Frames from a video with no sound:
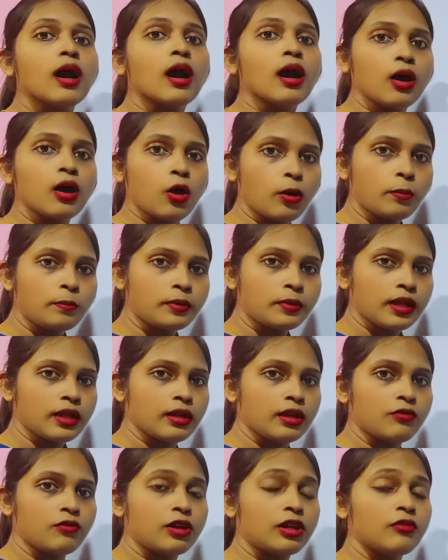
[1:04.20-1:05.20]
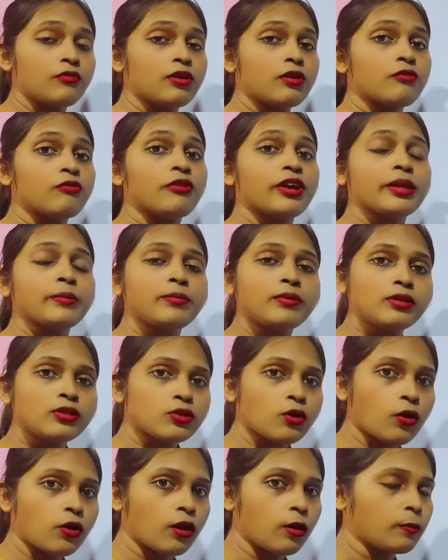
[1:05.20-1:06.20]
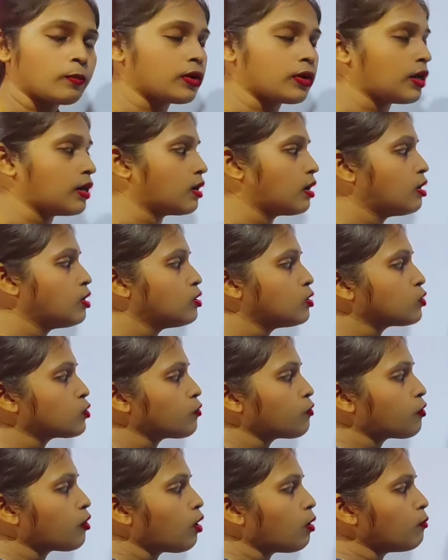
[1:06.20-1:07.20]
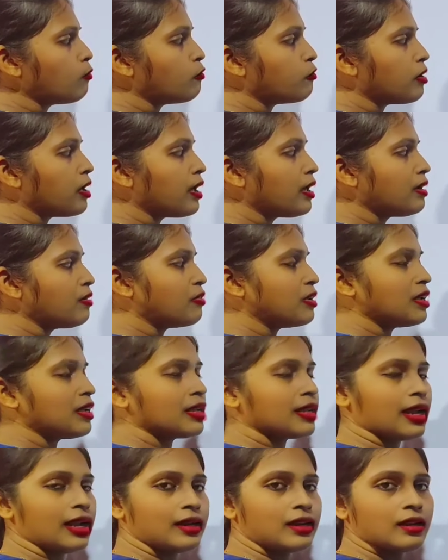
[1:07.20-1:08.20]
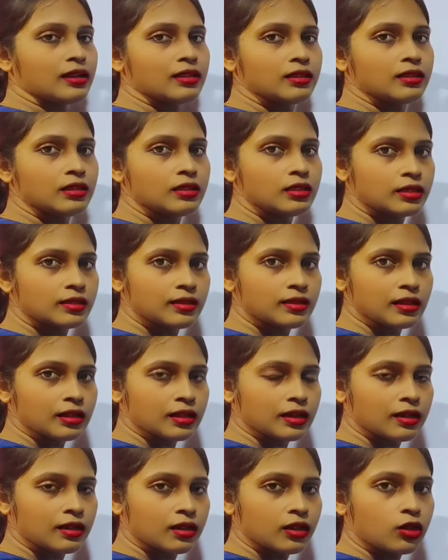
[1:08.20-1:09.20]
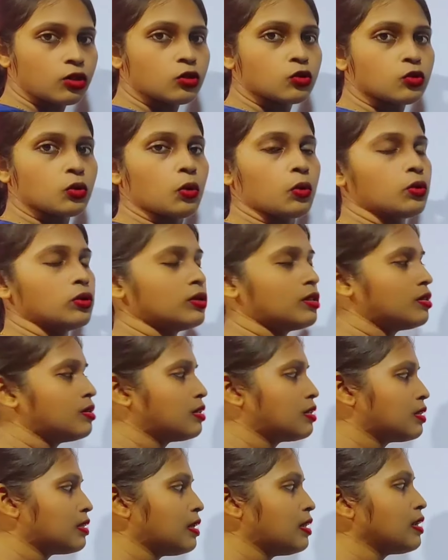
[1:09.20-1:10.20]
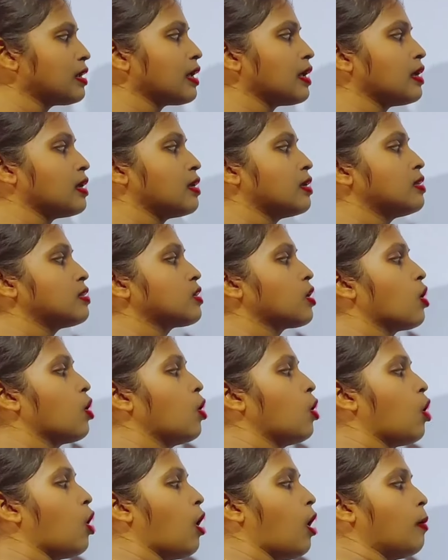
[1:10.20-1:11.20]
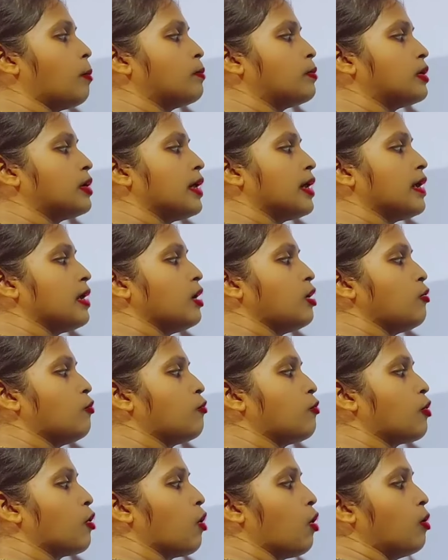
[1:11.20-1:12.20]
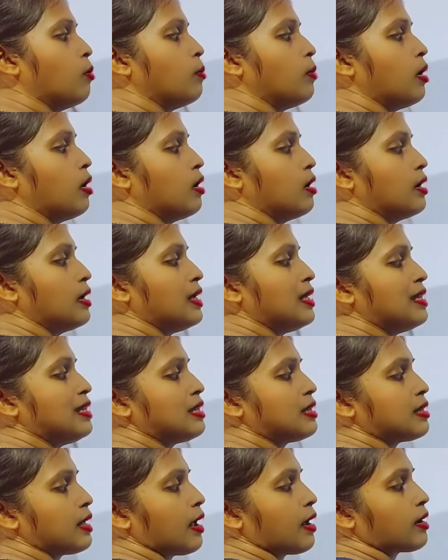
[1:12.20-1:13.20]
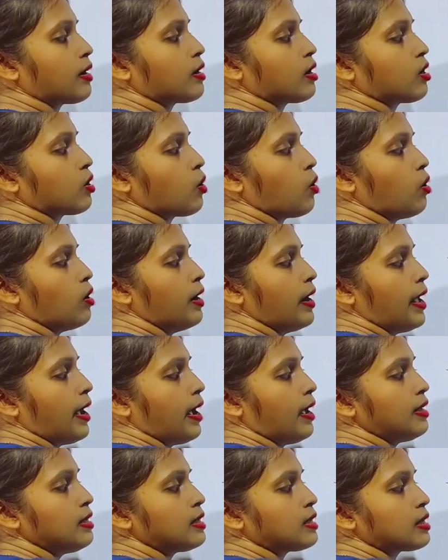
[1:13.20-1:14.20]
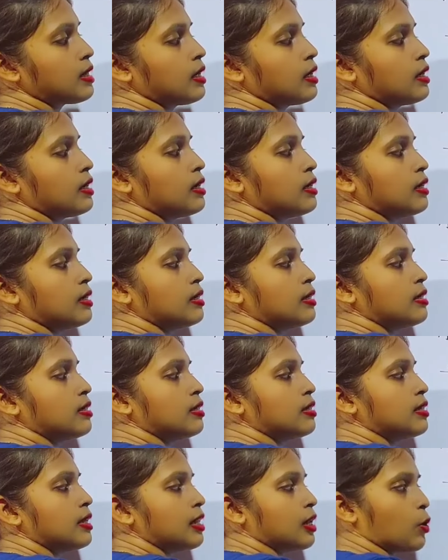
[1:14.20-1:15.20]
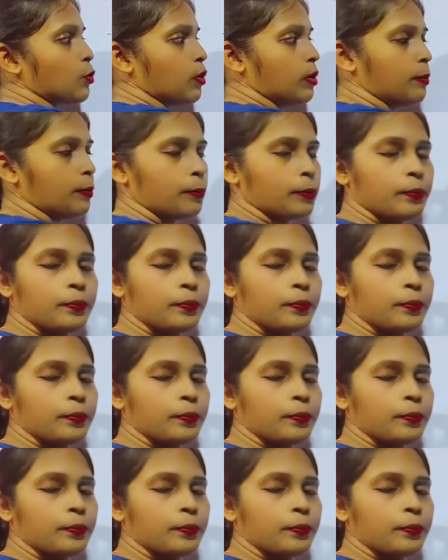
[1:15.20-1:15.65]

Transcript: are obtained, different fibers are obtained. So from where we get this silk? So the silk is obtained from an insect called as silkworm,